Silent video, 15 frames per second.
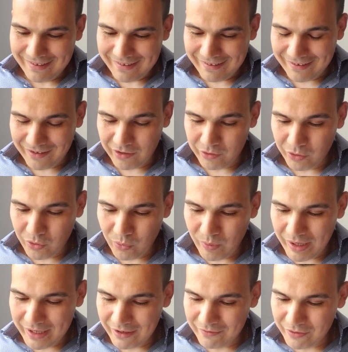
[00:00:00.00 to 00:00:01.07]
are all
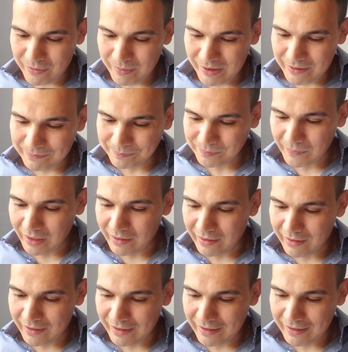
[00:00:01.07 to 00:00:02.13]
waiting for me,
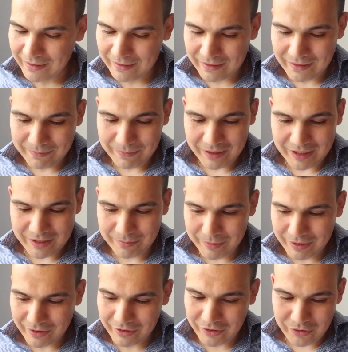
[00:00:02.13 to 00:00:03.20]
and it makes
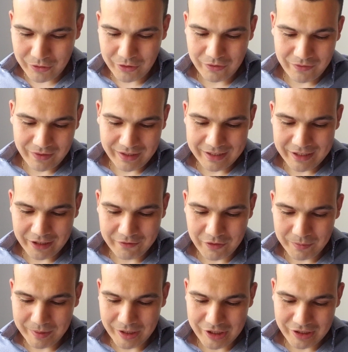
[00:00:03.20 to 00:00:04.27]
me a certified
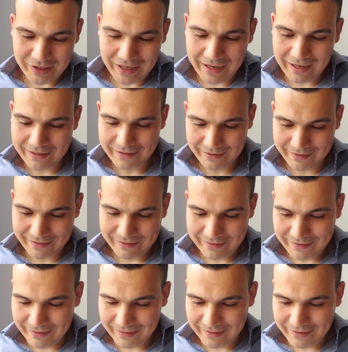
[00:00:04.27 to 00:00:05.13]
information addict.